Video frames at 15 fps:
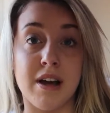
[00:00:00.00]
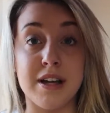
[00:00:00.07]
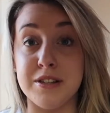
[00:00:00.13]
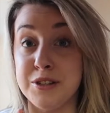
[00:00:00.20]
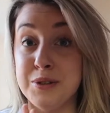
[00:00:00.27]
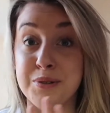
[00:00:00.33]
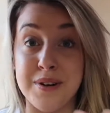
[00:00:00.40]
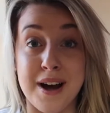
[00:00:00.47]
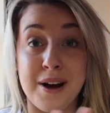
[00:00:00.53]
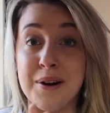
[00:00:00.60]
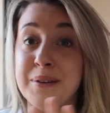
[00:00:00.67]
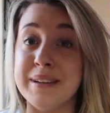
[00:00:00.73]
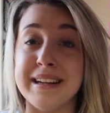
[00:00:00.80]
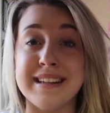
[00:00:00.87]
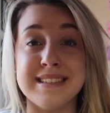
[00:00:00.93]
I do not
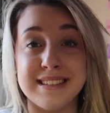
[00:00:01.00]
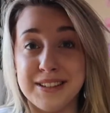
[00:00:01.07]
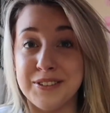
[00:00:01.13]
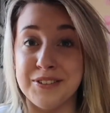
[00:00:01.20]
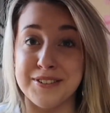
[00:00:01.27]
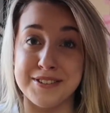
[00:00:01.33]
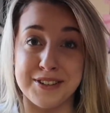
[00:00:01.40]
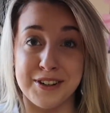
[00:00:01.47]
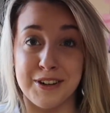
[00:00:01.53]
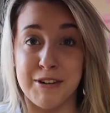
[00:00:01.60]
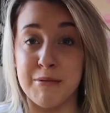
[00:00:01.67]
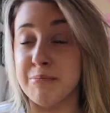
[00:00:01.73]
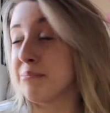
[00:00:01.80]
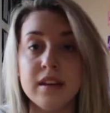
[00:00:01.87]
own a single skirt.